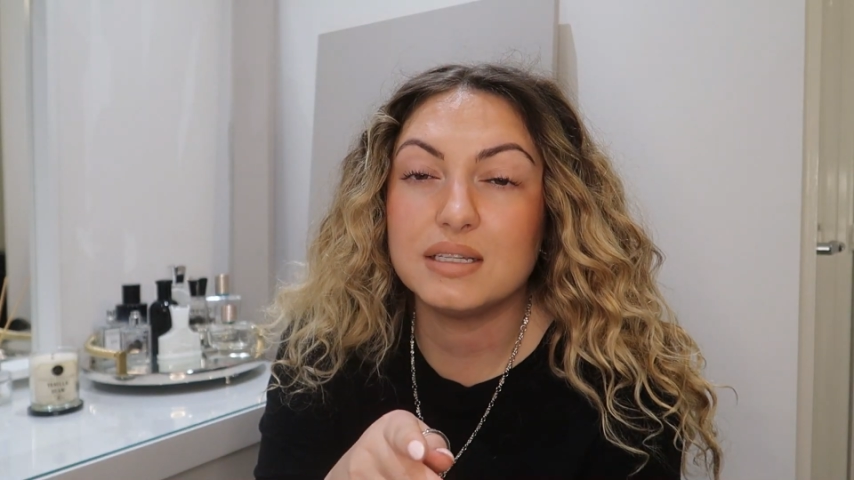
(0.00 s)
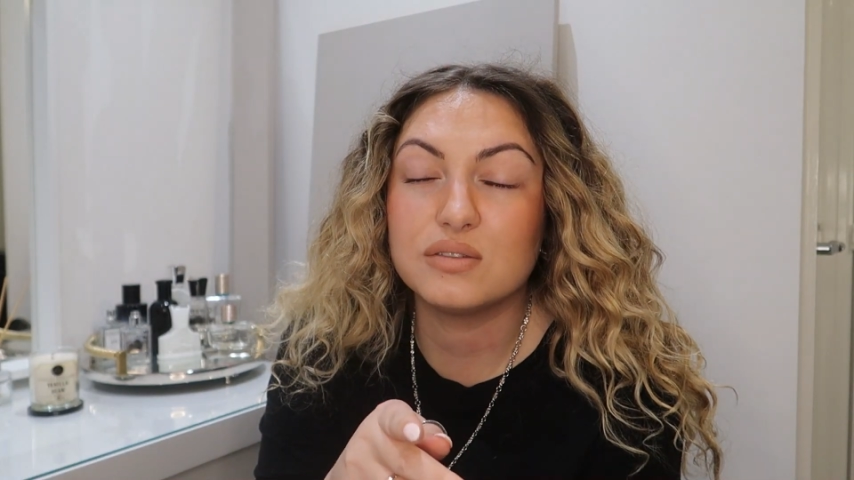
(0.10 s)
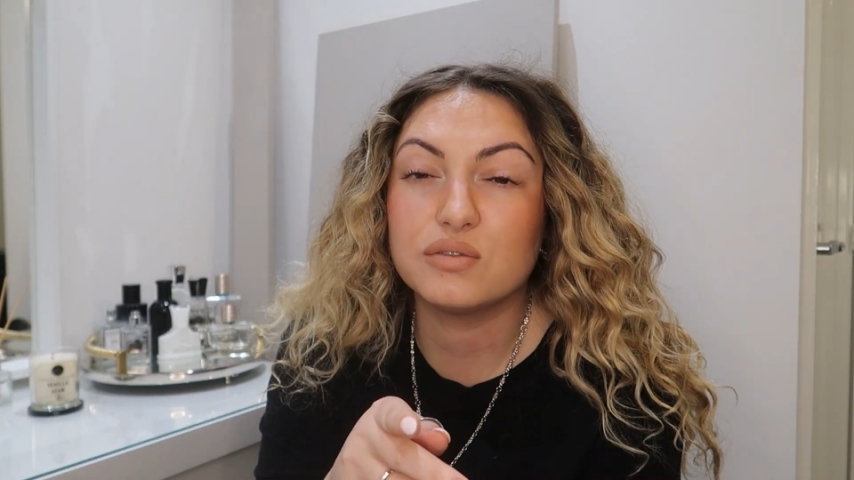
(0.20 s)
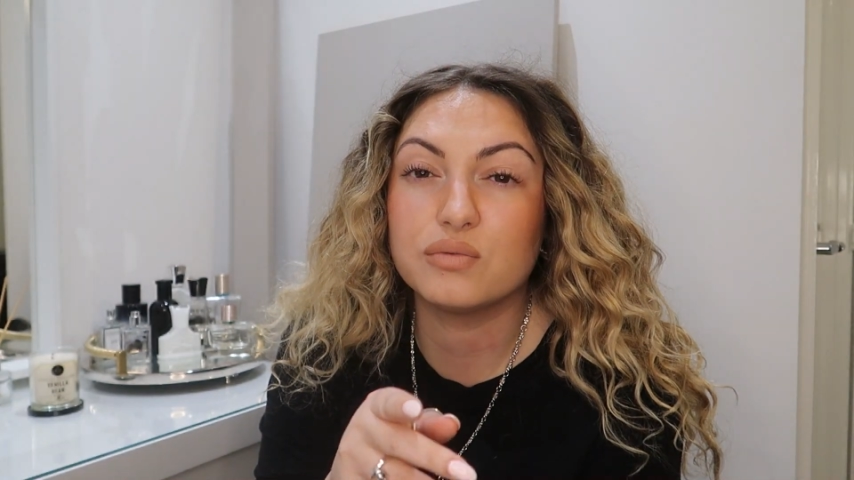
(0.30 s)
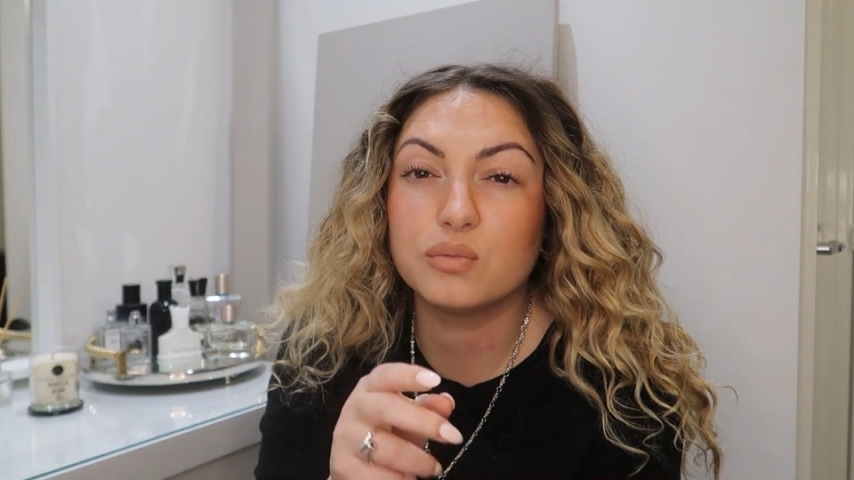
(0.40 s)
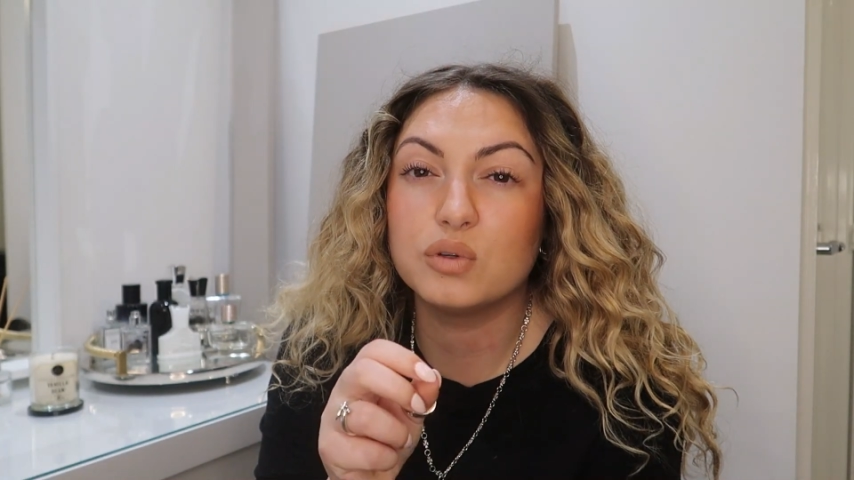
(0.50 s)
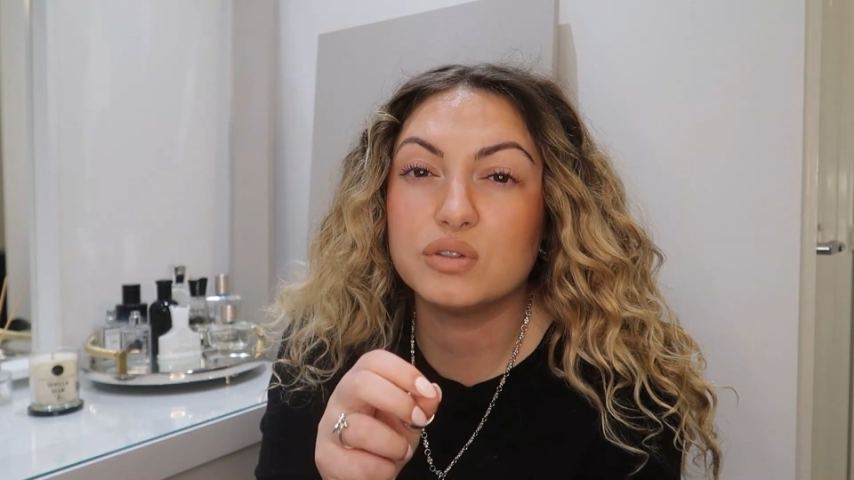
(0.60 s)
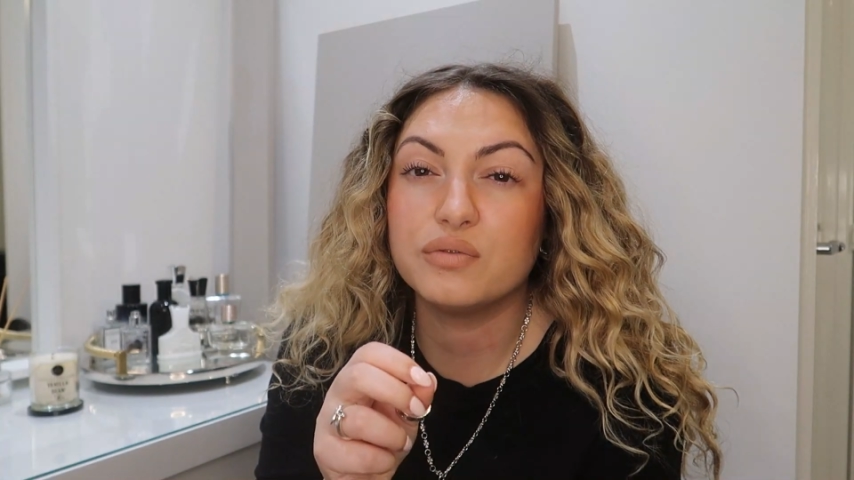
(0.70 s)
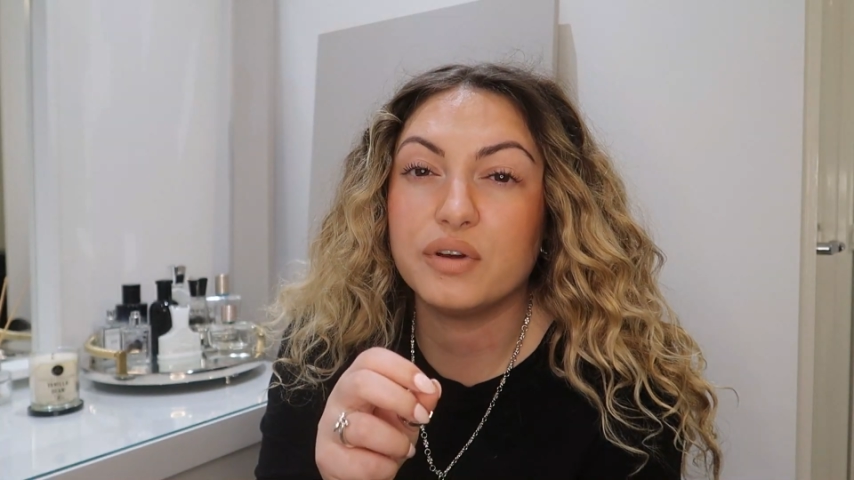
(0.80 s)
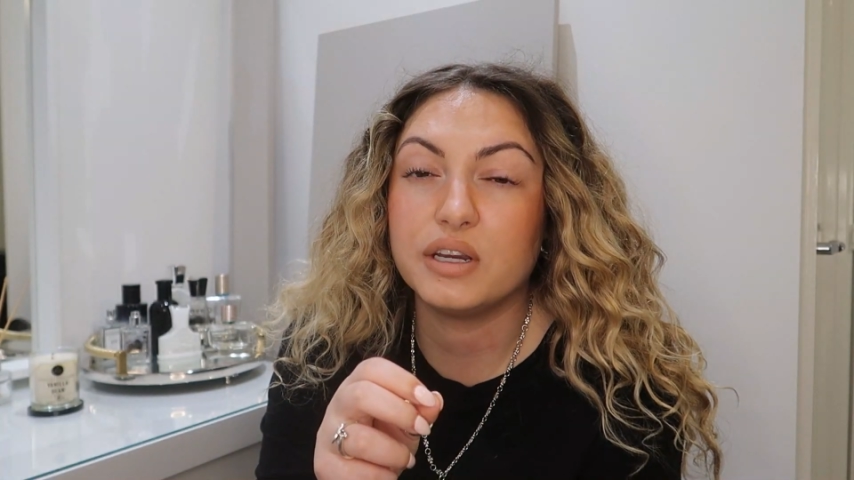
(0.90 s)
It
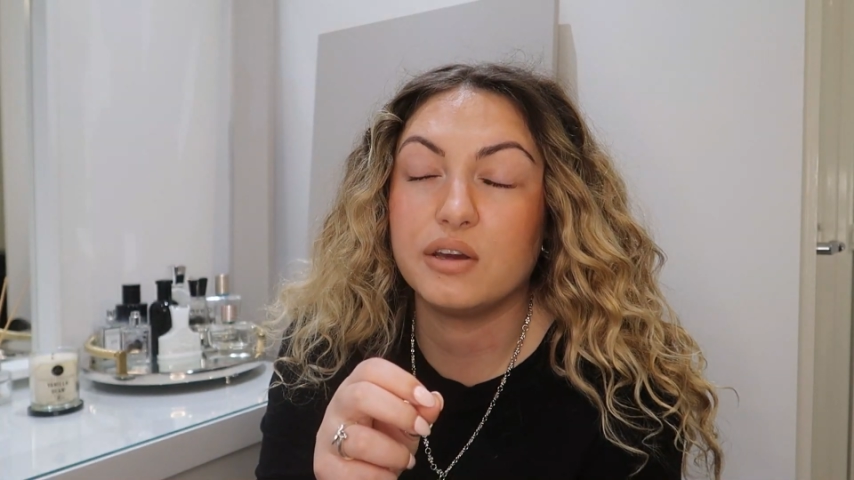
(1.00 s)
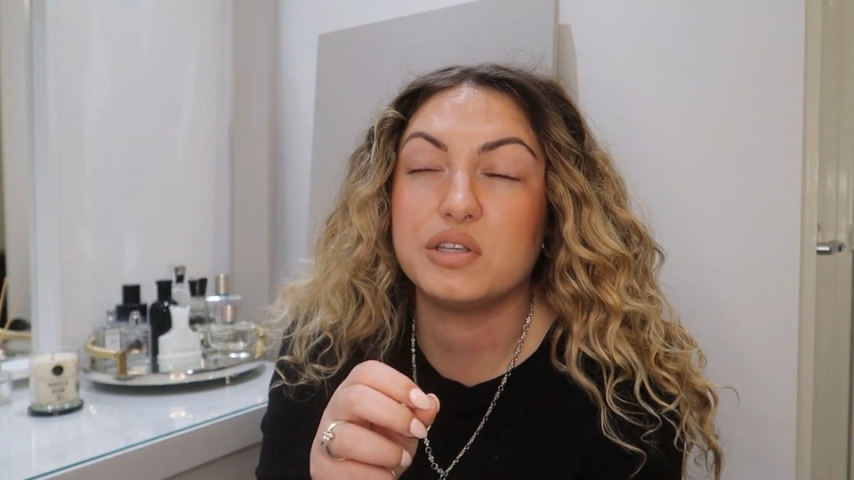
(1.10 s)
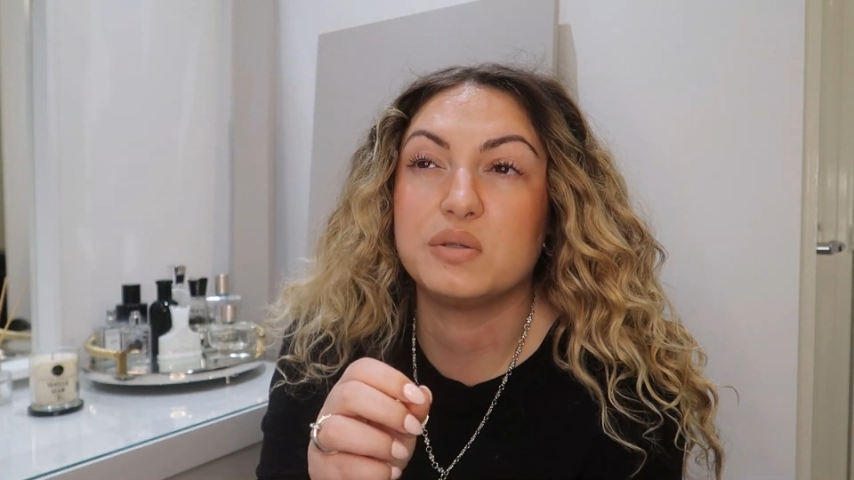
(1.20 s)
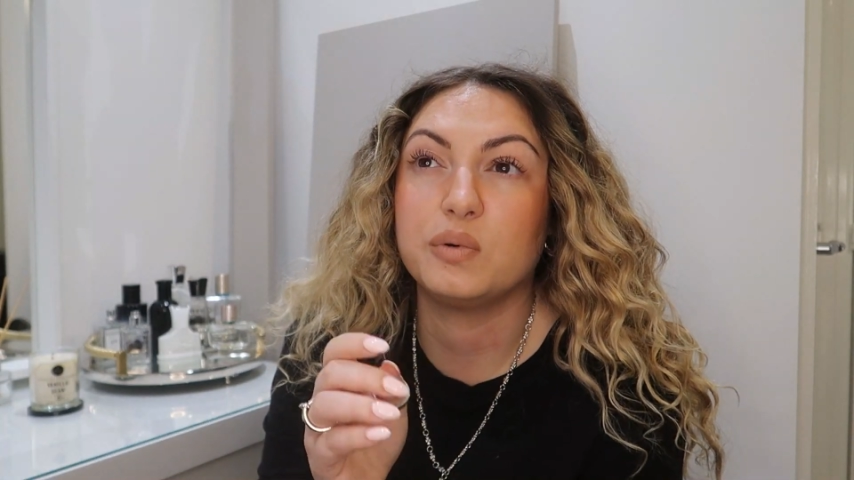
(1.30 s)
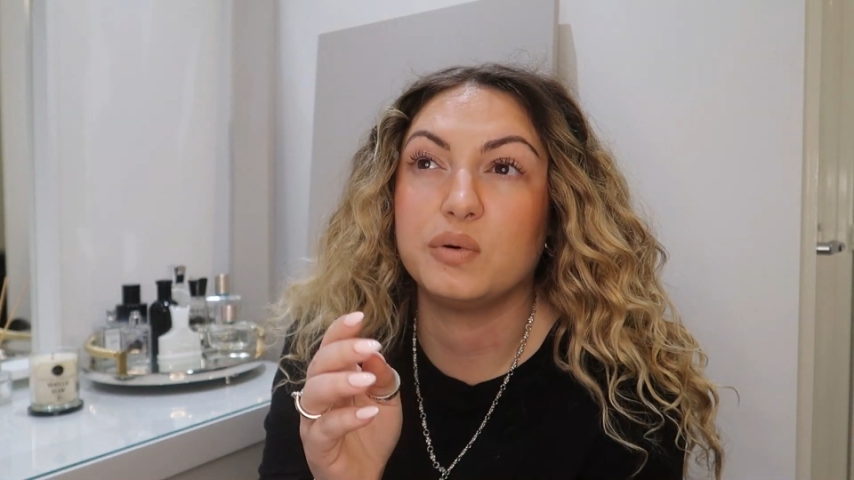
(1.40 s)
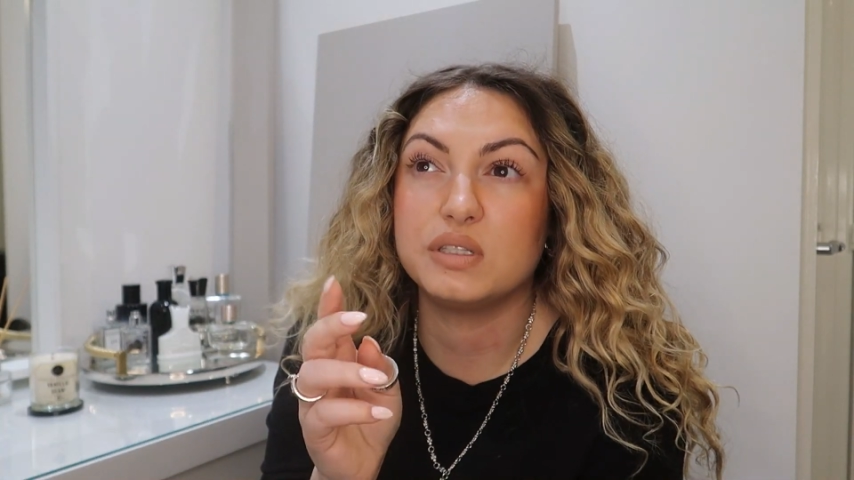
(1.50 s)
wasn't very noticeable,